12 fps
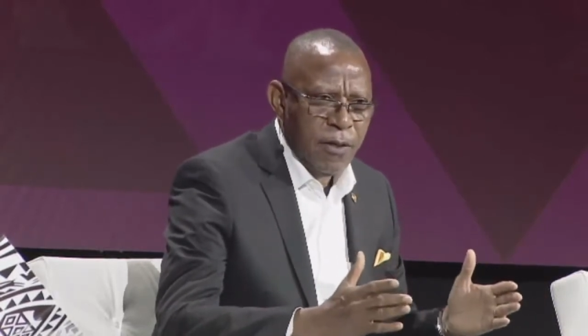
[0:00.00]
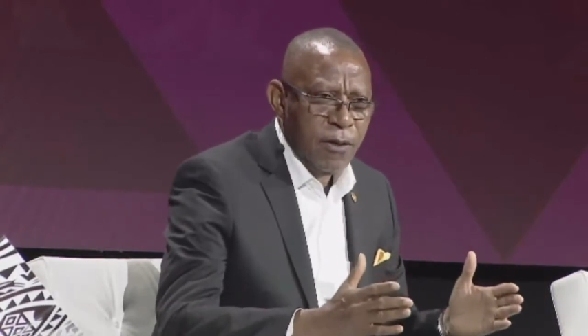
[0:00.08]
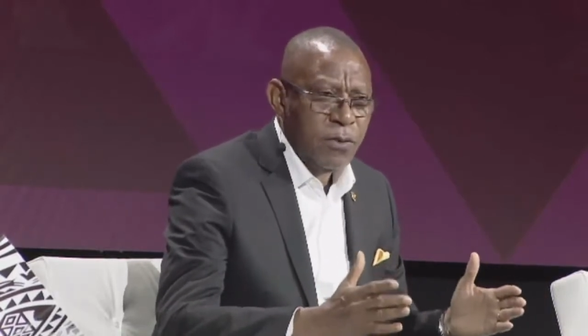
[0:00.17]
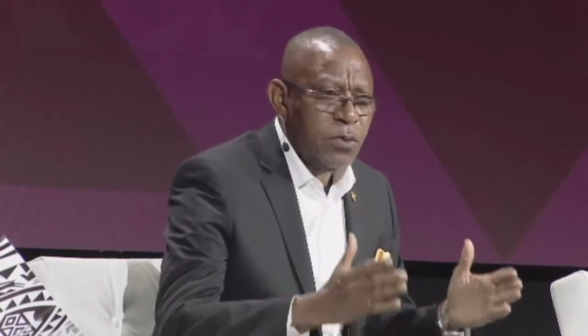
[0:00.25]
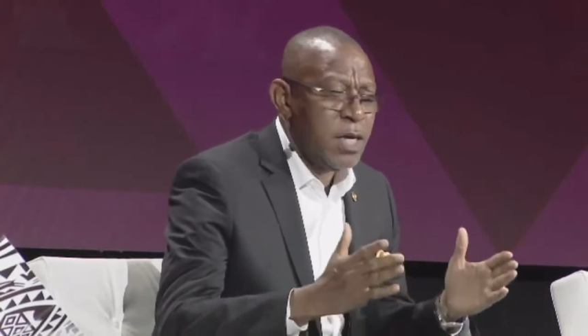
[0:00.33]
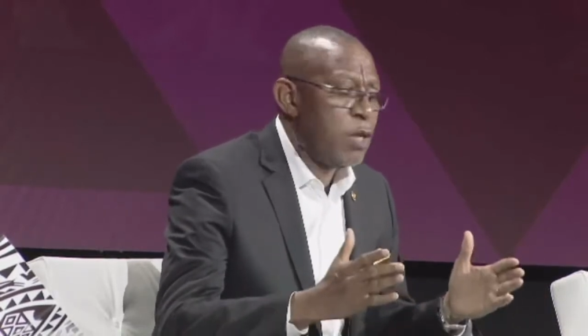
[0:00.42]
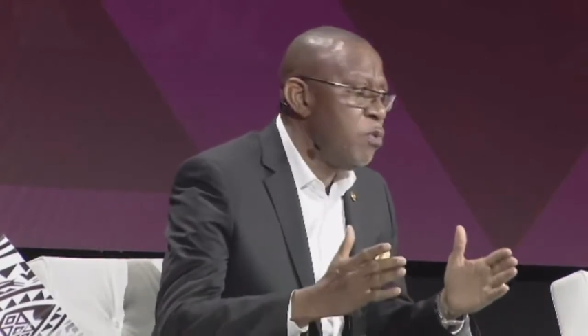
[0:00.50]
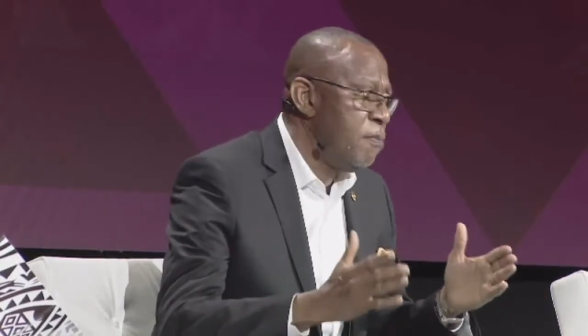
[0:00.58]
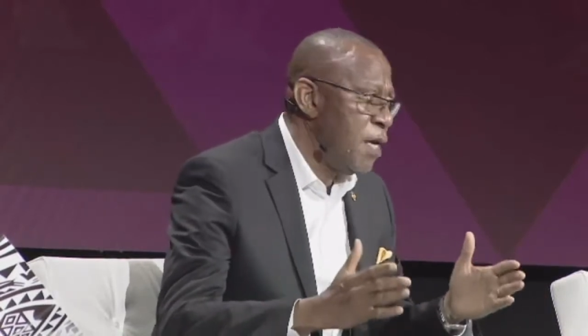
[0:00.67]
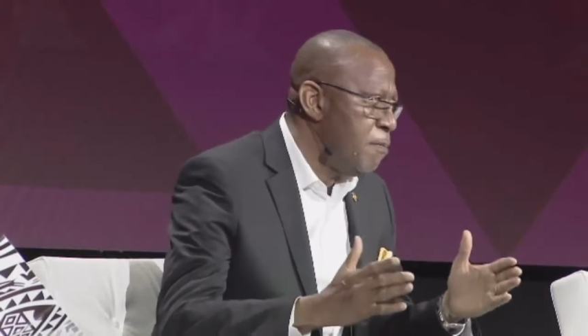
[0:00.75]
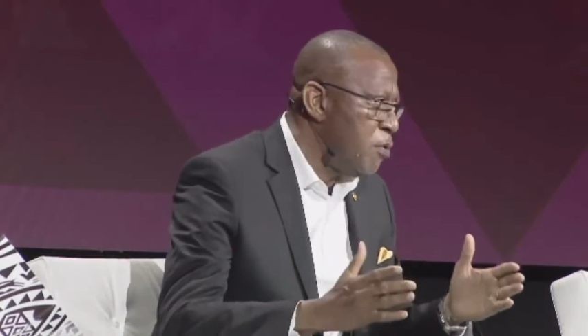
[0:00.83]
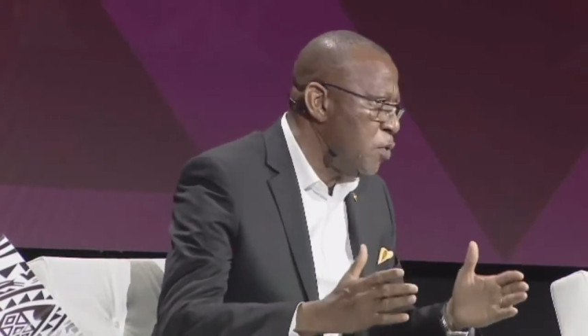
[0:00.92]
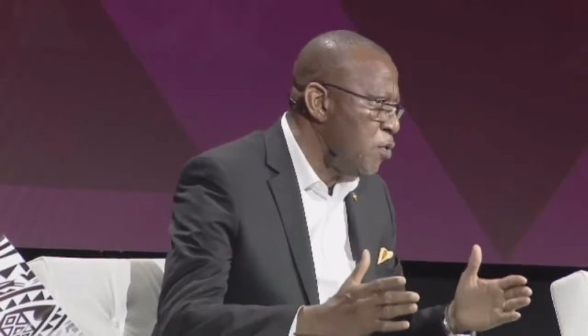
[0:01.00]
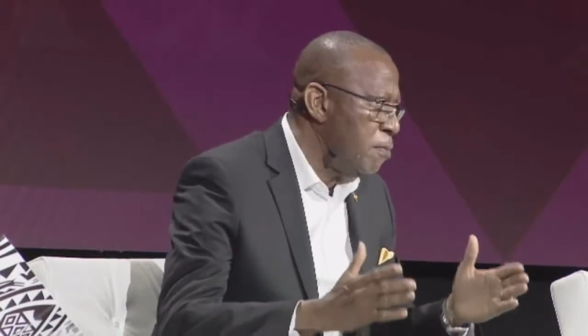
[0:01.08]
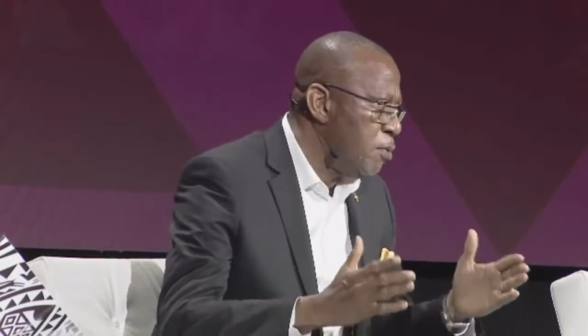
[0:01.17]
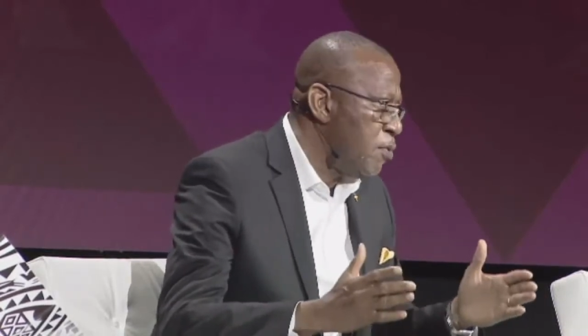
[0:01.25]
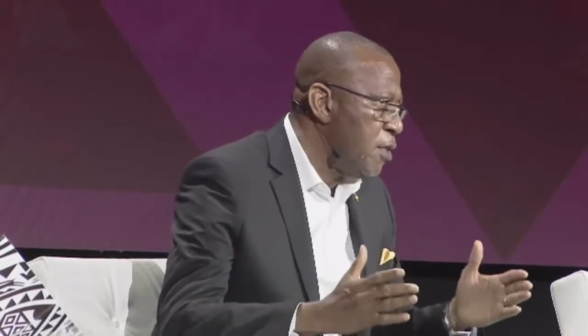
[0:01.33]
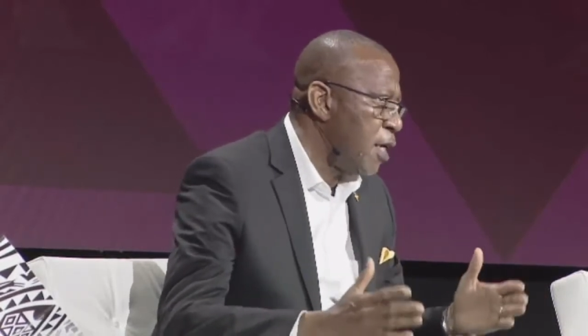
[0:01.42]
so that we'll be able to
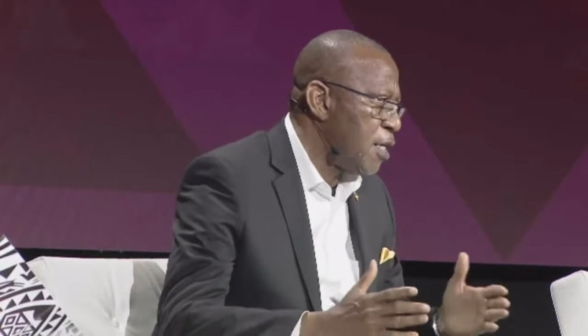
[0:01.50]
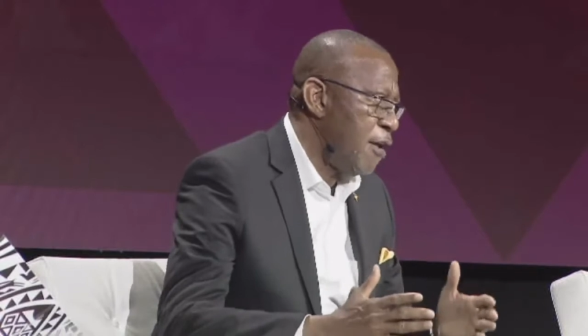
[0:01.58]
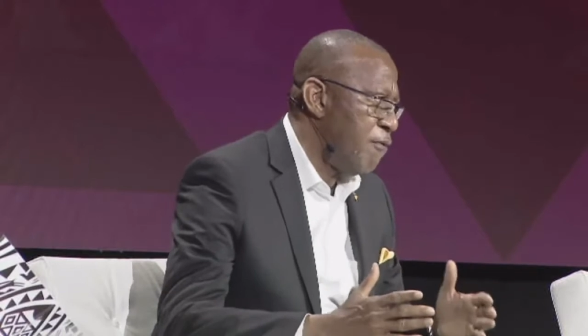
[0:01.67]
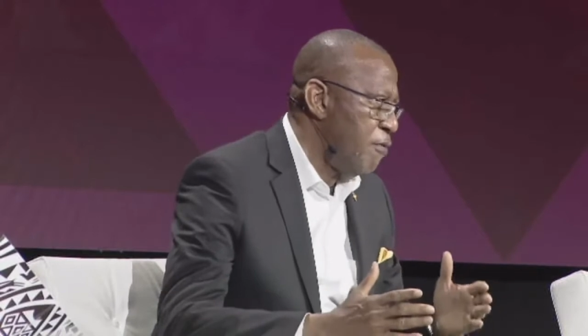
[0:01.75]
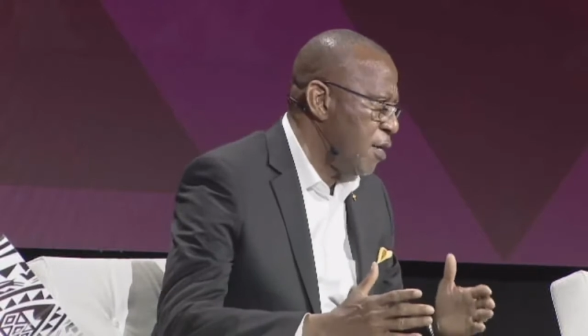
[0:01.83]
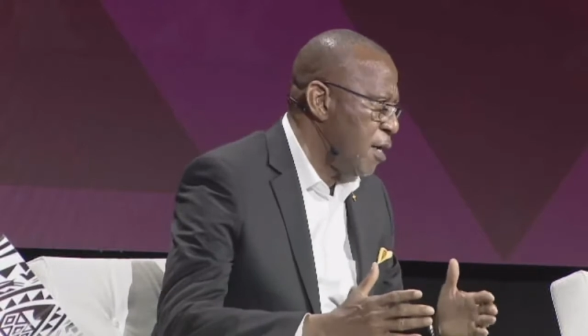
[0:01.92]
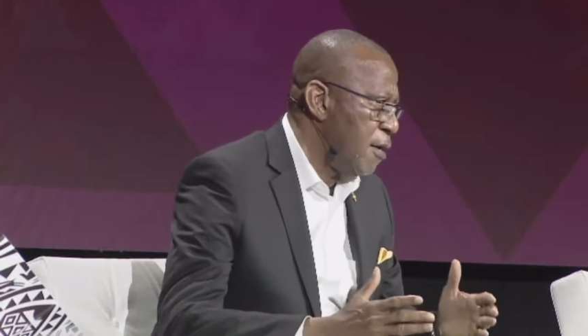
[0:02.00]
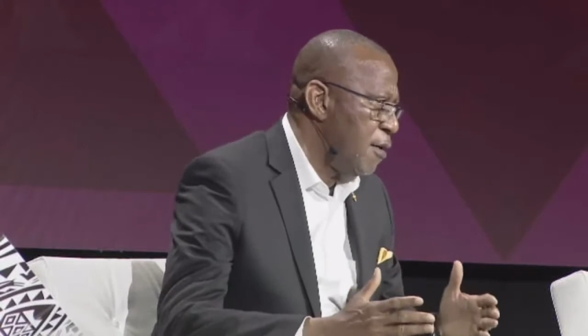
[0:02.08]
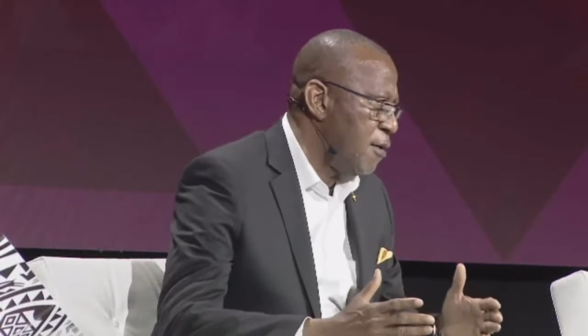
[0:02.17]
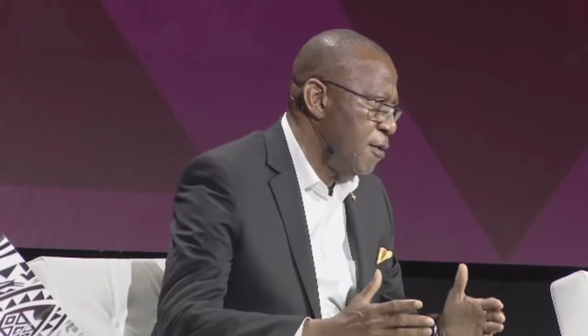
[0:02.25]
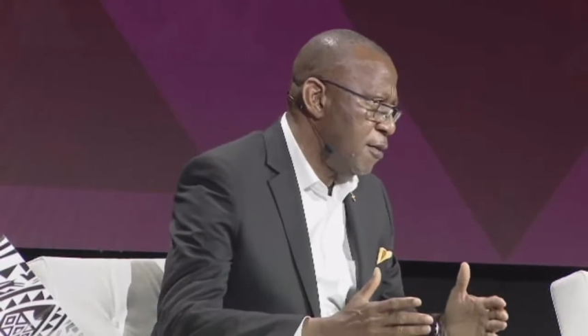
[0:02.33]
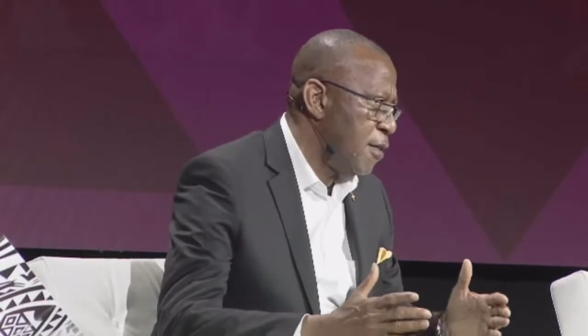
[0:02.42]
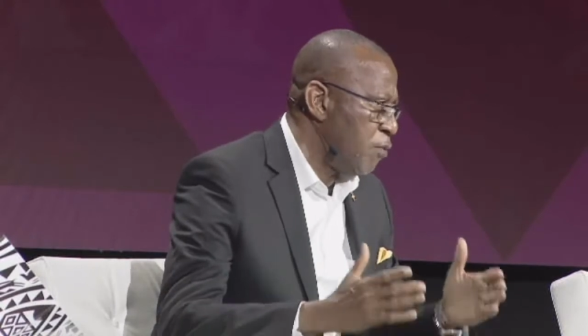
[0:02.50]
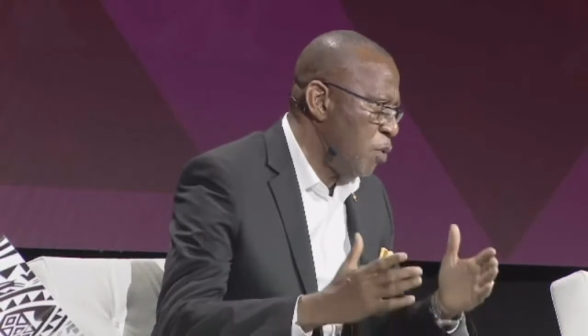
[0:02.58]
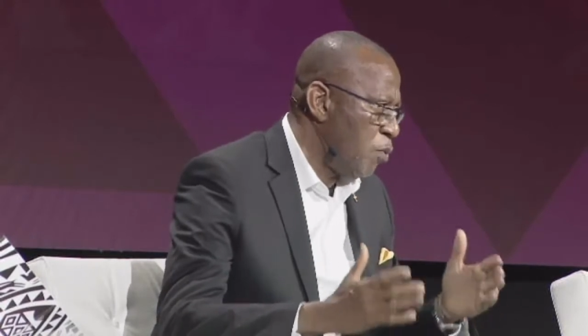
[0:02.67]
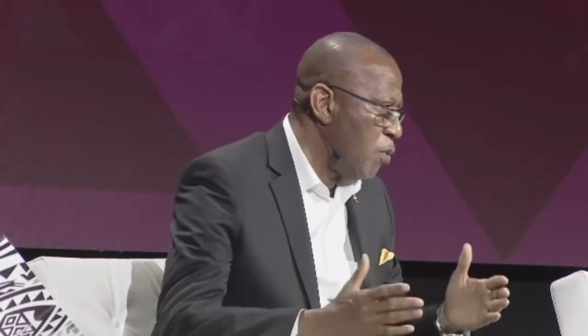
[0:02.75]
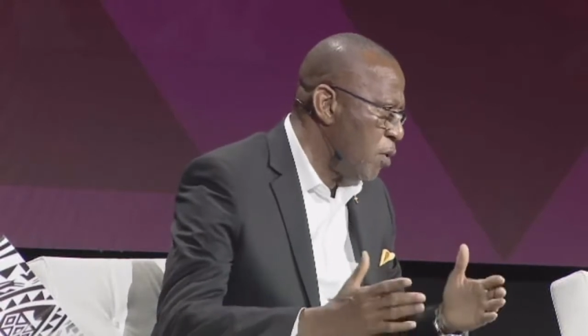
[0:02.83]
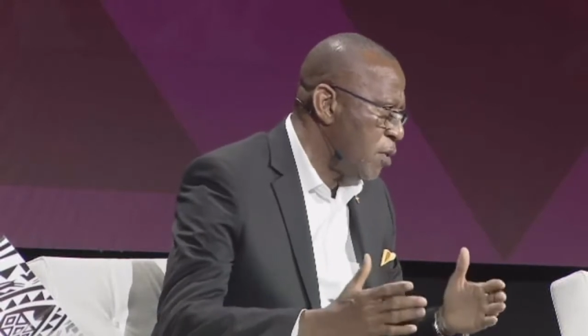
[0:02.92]
build that Africa that we
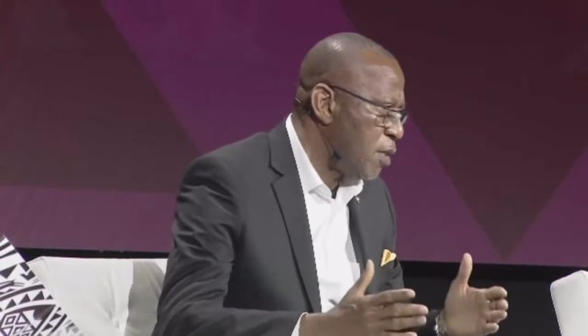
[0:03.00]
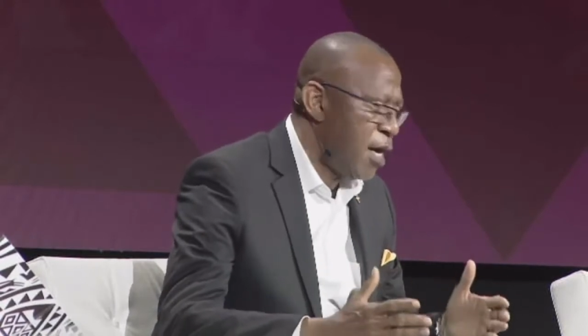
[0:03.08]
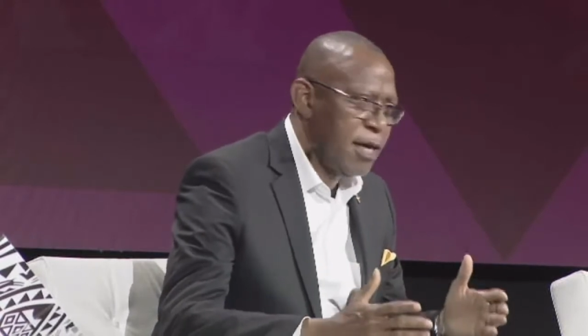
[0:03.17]
want,